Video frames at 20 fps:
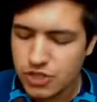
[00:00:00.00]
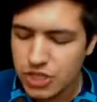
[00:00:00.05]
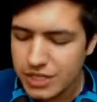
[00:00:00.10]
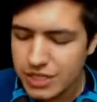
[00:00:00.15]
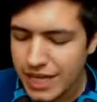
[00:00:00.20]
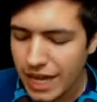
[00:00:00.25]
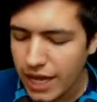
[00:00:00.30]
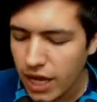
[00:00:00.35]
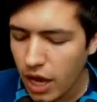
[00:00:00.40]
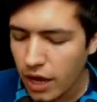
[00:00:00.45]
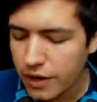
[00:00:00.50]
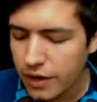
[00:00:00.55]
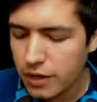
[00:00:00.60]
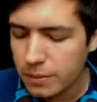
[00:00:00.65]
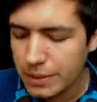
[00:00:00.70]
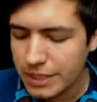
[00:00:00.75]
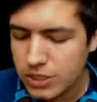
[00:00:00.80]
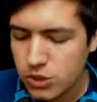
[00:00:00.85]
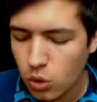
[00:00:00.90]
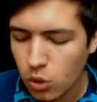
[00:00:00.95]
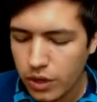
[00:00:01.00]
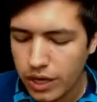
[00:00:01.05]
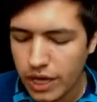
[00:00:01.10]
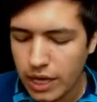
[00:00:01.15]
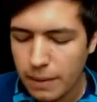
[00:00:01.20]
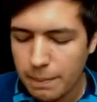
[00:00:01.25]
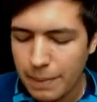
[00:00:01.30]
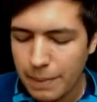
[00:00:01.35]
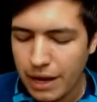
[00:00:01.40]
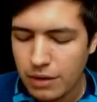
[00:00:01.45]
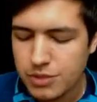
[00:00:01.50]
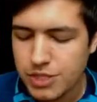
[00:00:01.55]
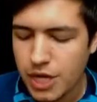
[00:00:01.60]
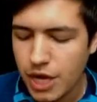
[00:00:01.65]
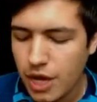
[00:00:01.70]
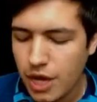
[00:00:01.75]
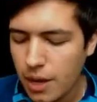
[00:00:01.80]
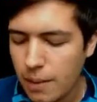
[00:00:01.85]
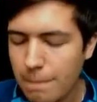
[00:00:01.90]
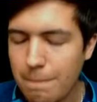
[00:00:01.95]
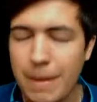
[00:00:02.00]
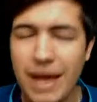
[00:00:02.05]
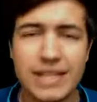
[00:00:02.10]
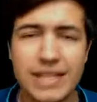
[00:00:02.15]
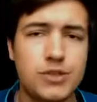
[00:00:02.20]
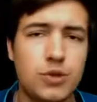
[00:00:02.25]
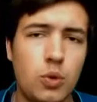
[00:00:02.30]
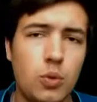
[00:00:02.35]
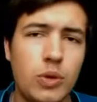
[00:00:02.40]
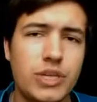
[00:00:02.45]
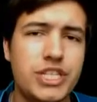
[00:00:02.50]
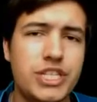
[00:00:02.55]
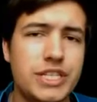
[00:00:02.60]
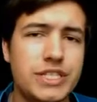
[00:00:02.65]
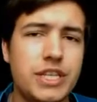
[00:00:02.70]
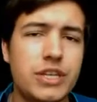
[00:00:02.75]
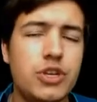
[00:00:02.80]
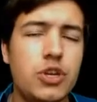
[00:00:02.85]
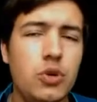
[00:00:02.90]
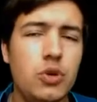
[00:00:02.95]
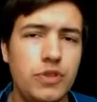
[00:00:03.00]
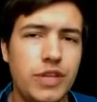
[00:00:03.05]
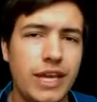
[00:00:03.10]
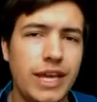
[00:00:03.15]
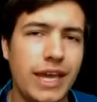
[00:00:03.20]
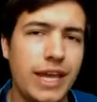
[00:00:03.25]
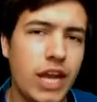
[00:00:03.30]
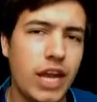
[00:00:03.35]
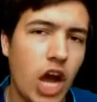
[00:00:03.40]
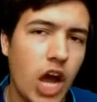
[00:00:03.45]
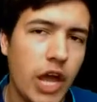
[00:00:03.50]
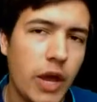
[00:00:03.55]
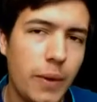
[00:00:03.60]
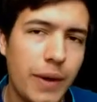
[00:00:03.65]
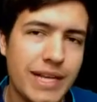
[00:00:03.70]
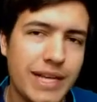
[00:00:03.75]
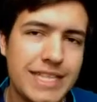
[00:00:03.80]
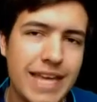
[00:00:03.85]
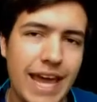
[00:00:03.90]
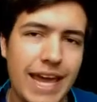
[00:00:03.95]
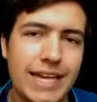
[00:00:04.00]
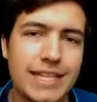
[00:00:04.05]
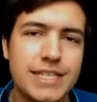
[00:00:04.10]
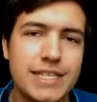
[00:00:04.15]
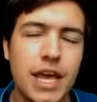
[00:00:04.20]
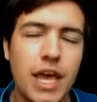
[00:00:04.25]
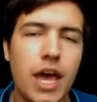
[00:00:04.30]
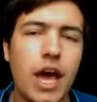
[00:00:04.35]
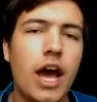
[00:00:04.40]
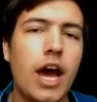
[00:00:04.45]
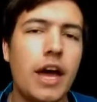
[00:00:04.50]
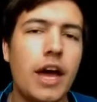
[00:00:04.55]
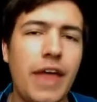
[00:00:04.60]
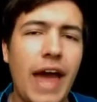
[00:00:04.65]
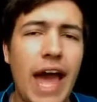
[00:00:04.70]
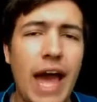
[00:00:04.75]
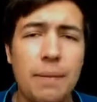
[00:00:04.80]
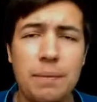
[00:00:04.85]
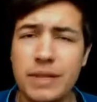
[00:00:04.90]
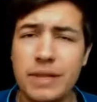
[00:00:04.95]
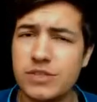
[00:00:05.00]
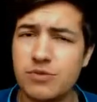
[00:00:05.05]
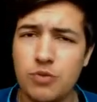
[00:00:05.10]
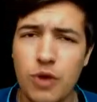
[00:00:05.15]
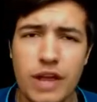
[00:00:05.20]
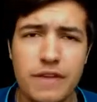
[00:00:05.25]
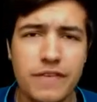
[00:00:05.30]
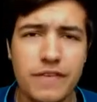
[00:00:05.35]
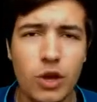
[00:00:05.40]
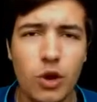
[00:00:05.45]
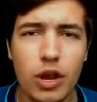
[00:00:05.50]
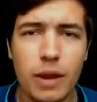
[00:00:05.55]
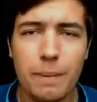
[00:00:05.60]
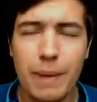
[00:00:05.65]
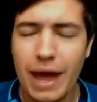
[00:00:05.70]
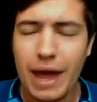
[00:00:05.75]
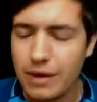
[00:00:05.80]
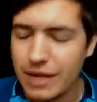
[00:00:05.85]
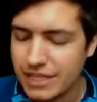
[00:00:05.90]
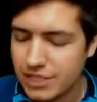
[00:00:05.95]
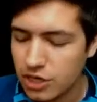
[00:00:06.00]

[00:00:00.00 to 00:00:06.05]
Today I'm going to be talking about Metal, which is the new thing in iOS 8 that Apple is raving on about.